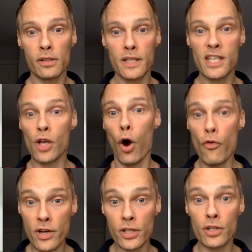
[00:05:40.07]
this is
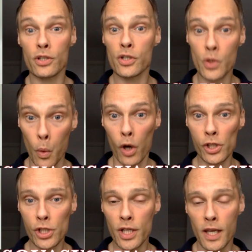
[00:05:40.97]
orange
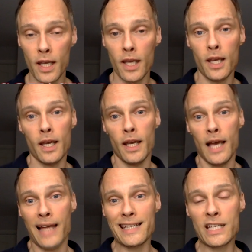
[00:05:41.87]
squash,
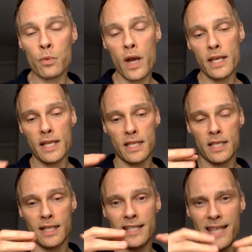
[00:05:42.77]
and this is when it's
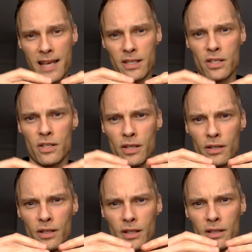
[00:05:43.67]
condensed,
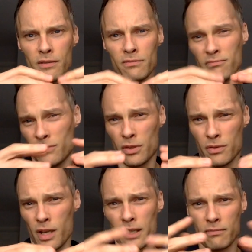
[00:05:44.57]
it's
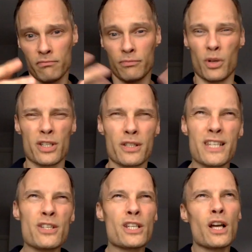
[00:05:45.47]

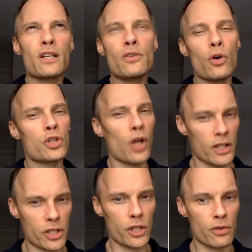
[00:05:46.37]
like a not like
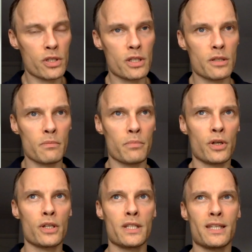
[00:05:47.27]
juice,
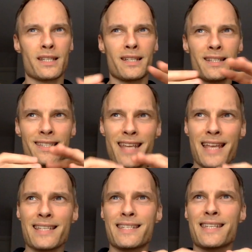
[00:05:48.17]
because it's
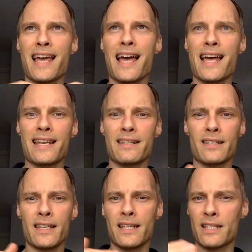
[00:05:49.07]
condensed and
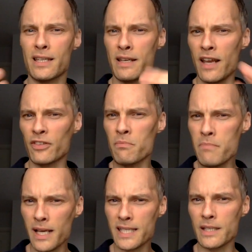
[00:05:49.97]
you have to
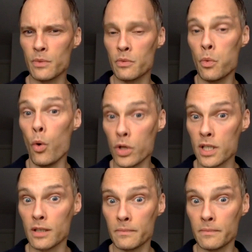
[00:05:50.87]
mix it with water